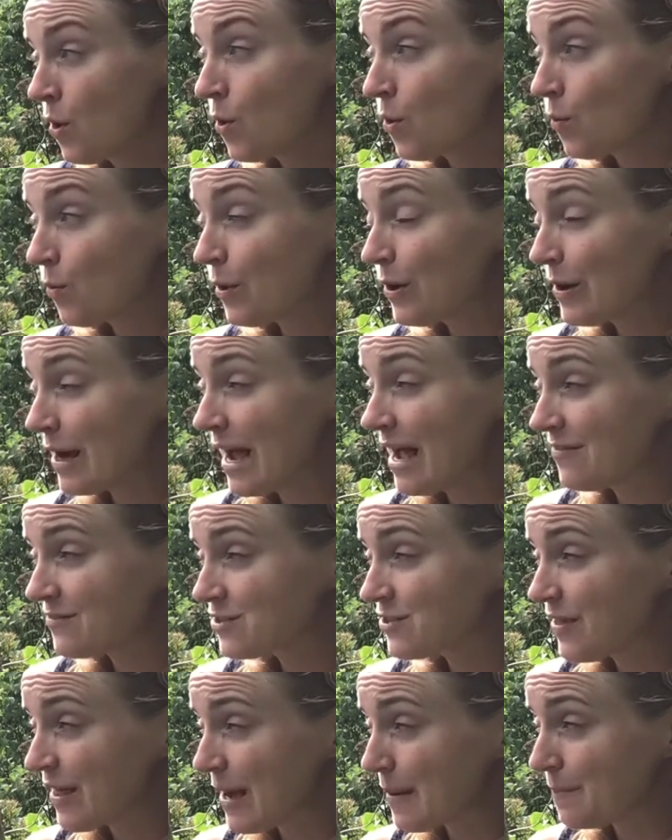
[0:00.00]
"We're
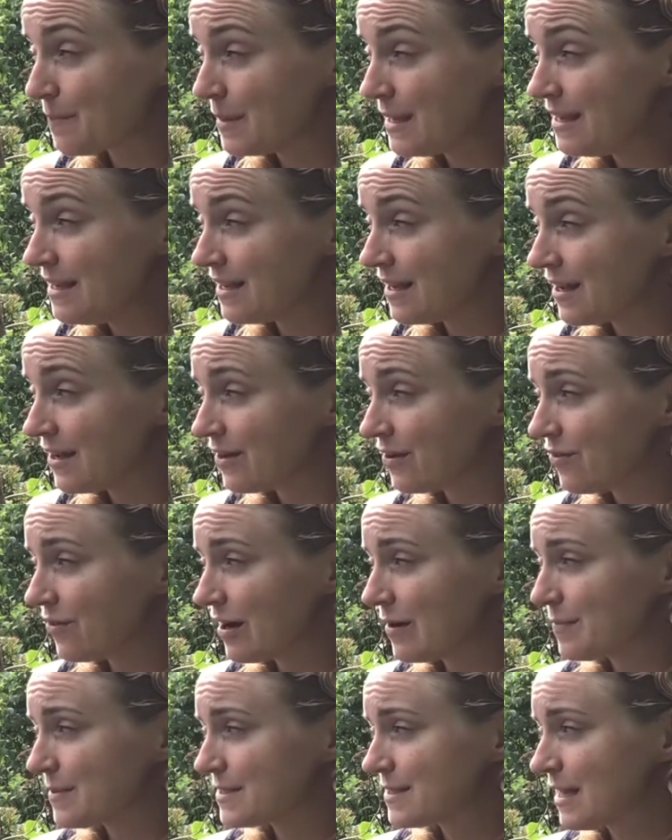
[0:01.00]
after that bee,"
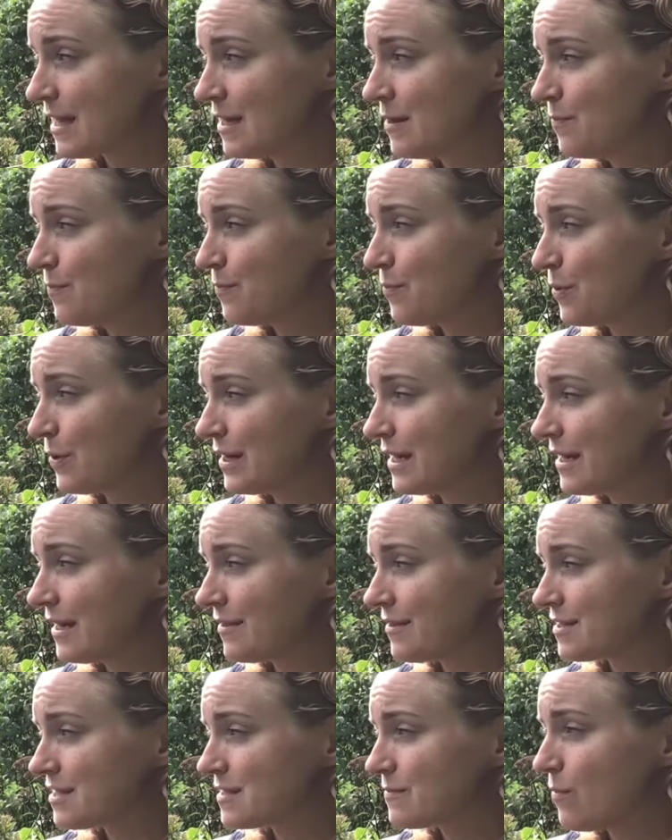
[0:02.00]
Grandpa said, pointing at
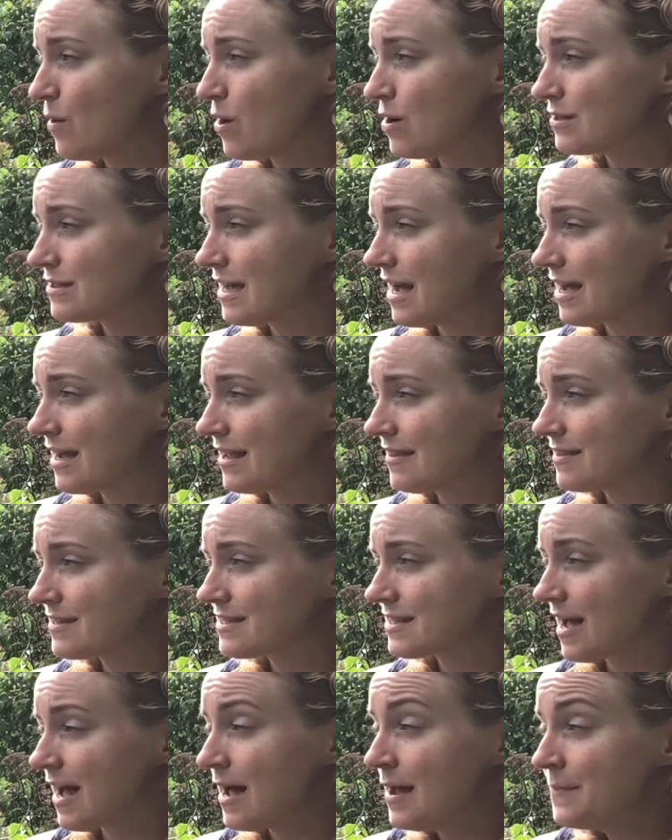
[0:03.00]
the small dot in the
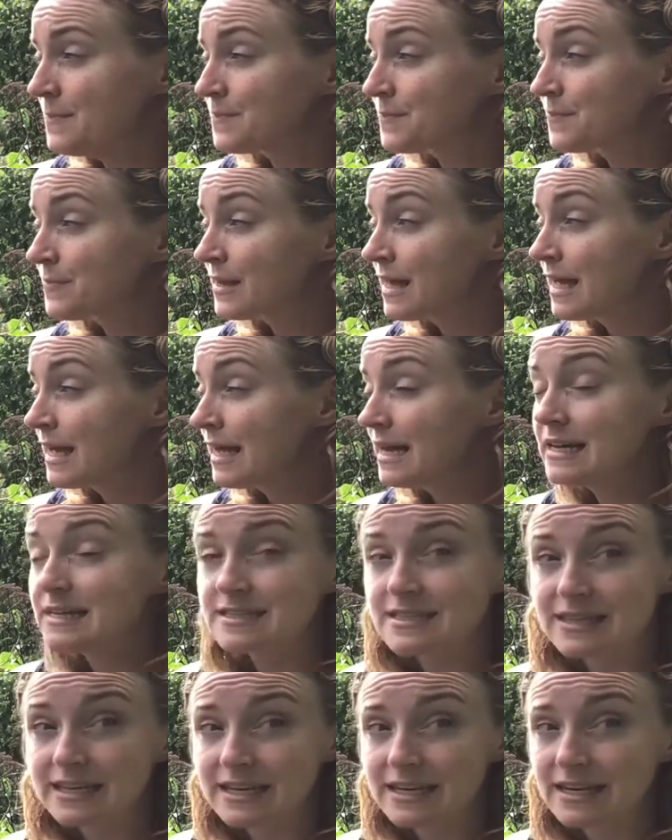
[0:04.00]
sky.
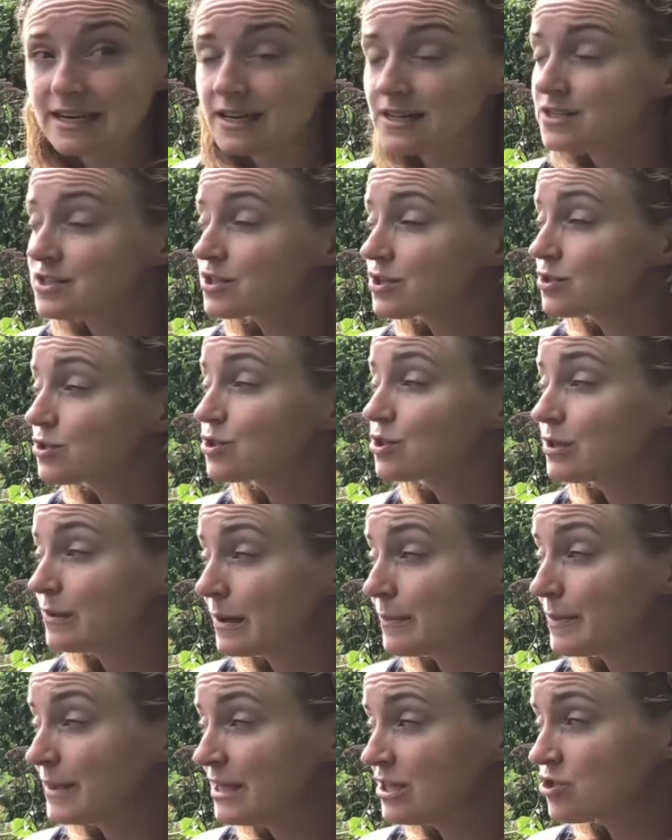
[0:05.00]
"It's leading us to a
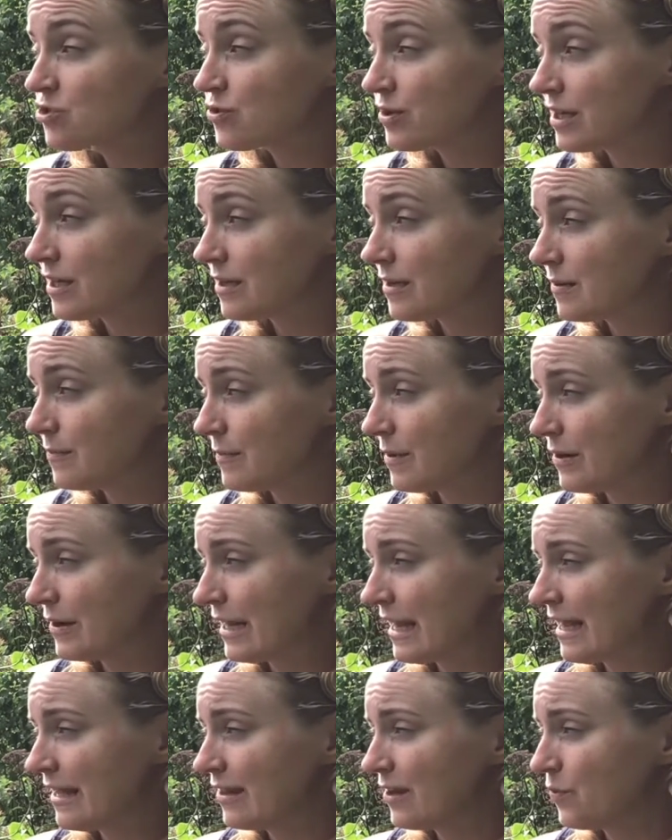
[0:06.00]
bee tree," Mary
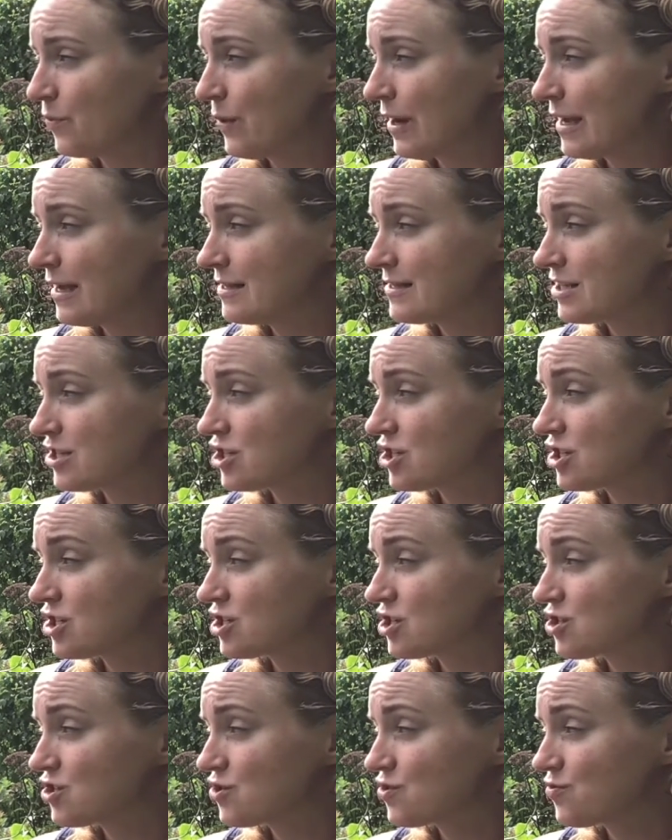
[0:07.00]
Ellen wailed as she
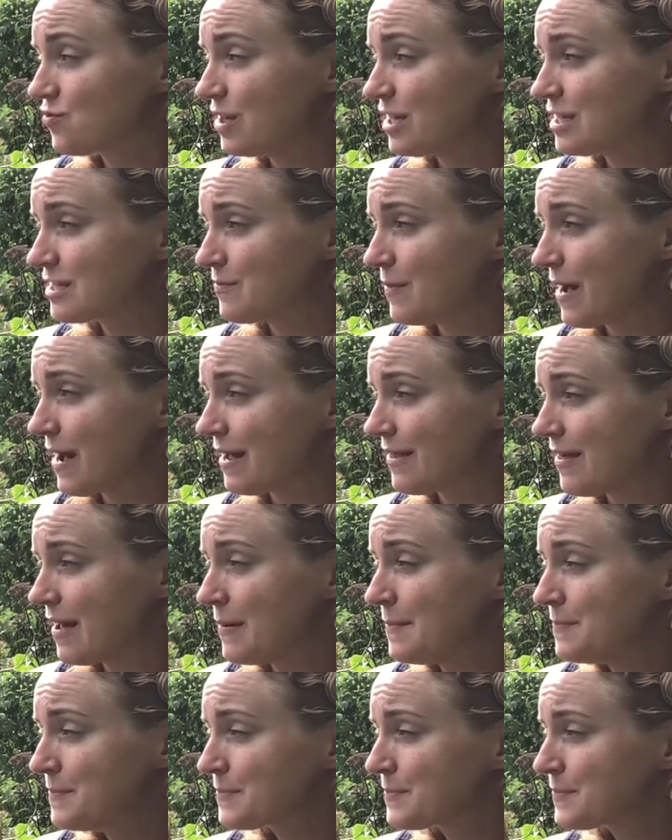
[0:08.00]
streaked by
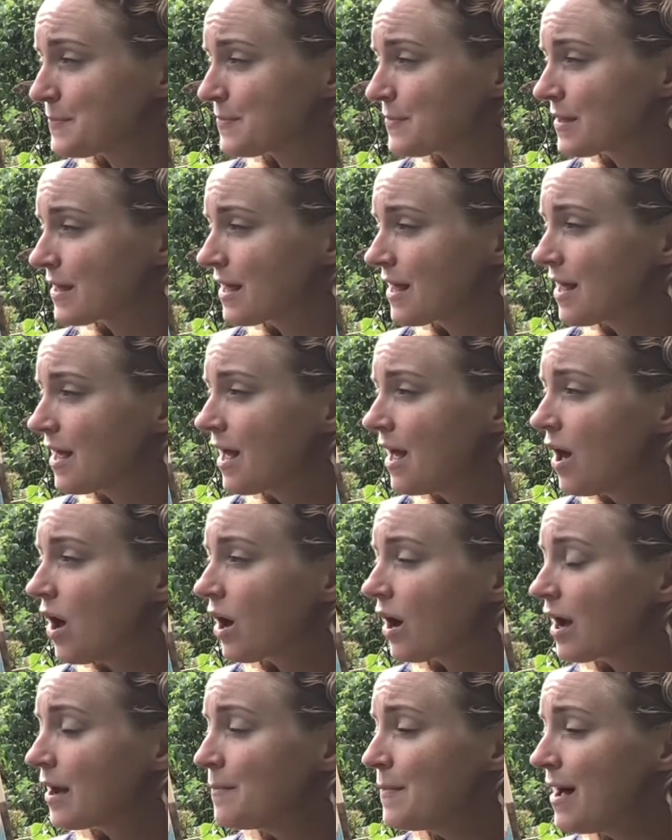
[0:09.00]
them.
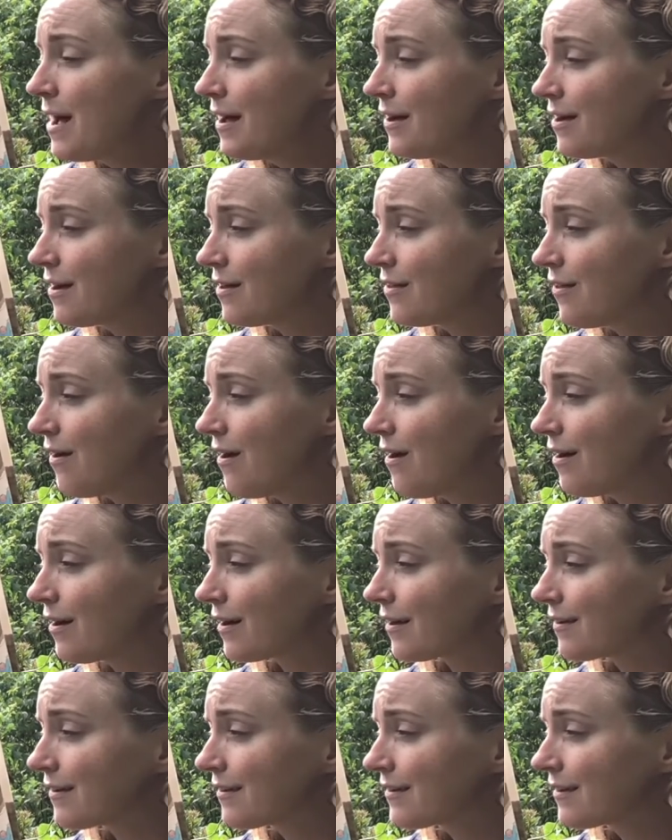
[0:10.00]
"Come on
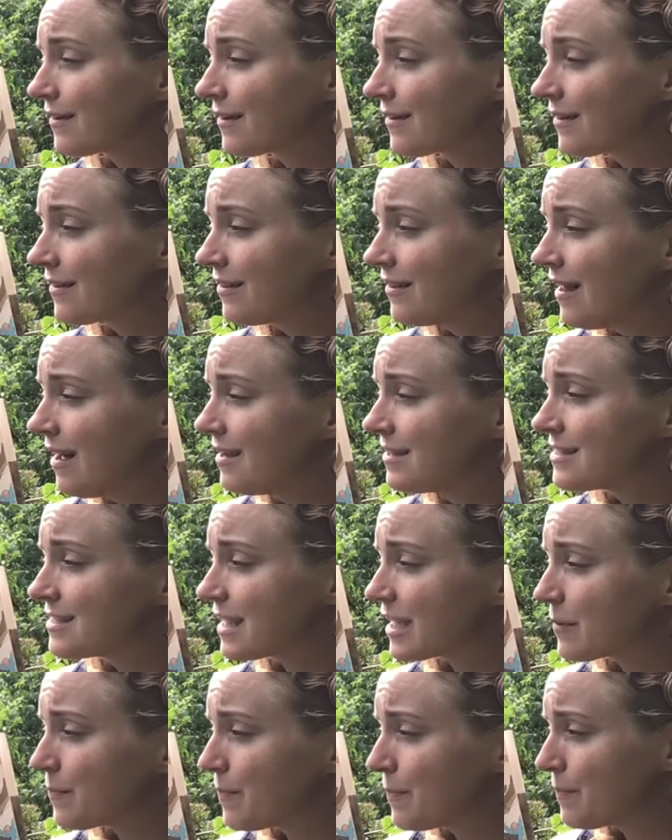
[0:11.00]
along,
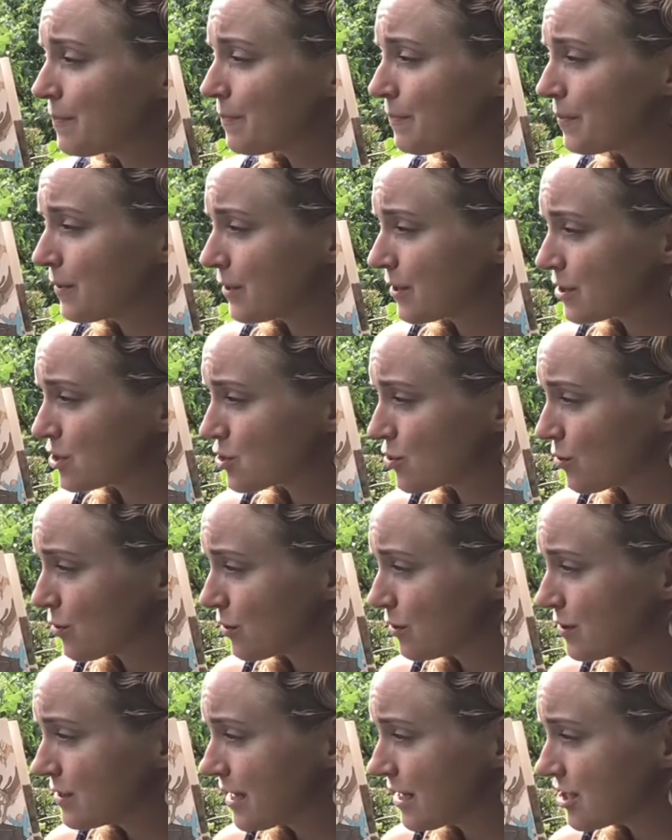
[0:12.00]
Klondike," Berta
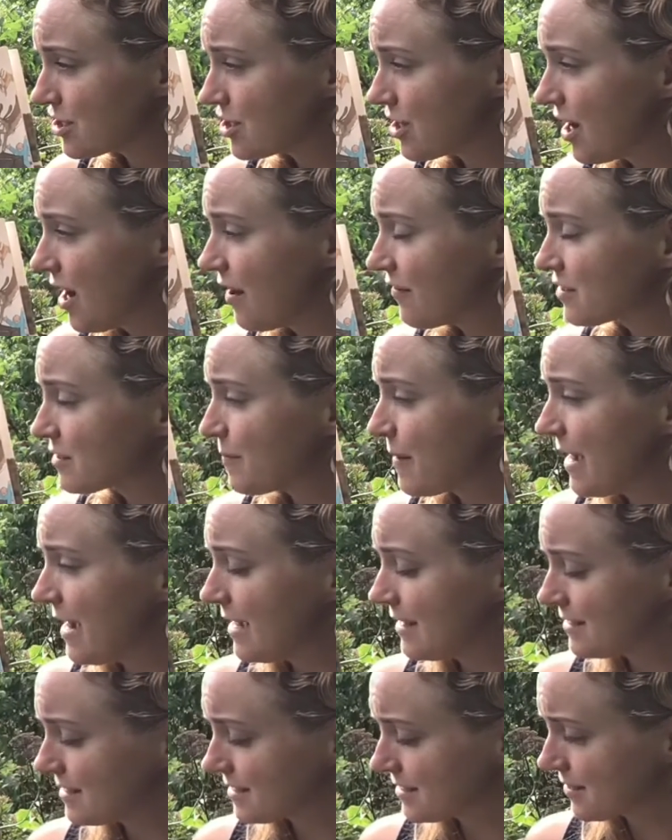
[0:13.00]
chortled as she huffed
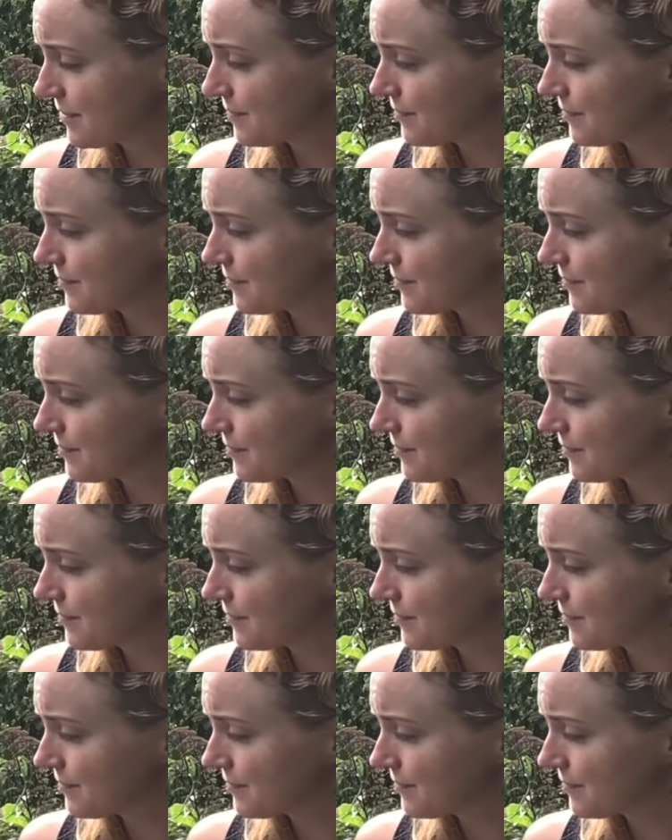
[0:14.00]
past.